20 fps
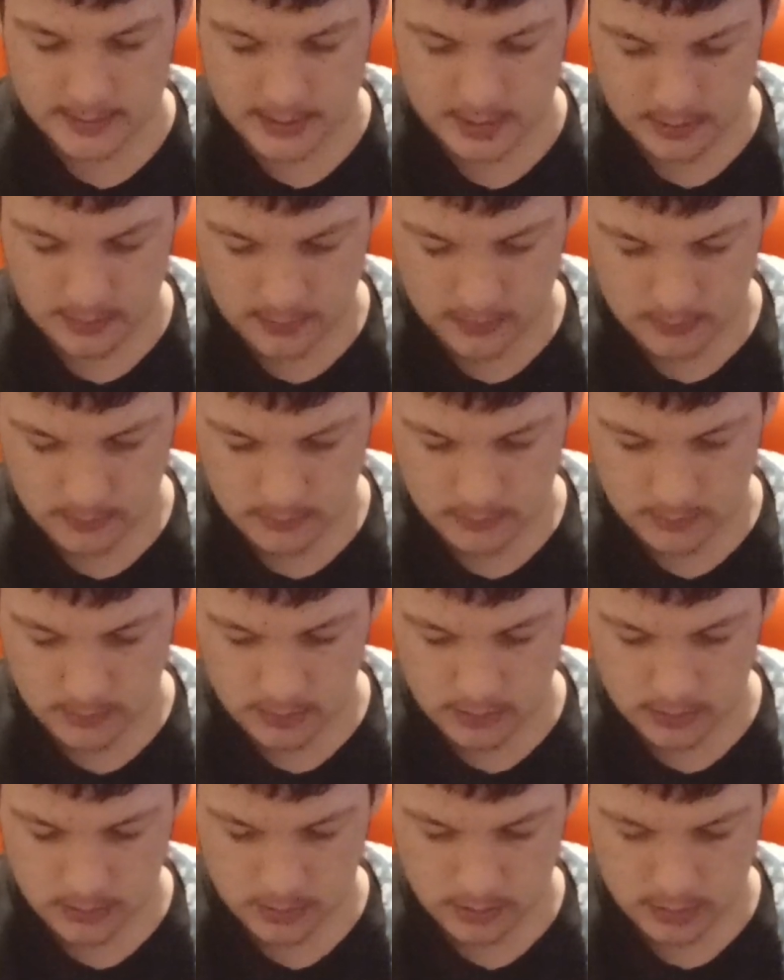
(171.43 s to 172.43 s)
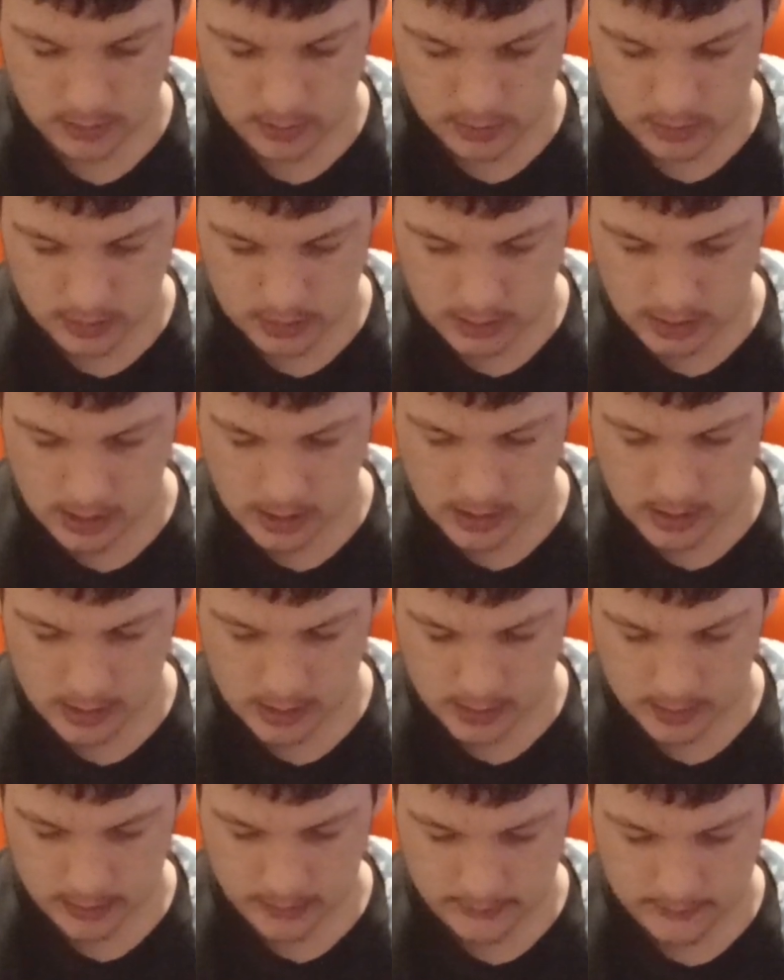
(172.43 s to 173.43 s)
to
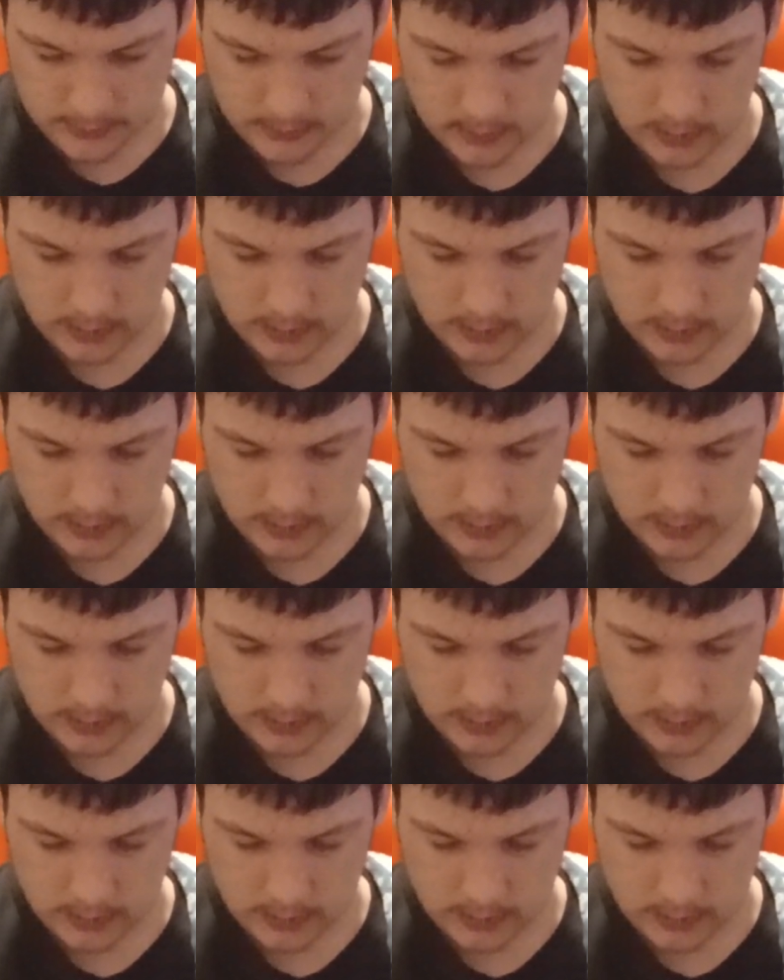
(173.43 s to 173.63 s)
uh,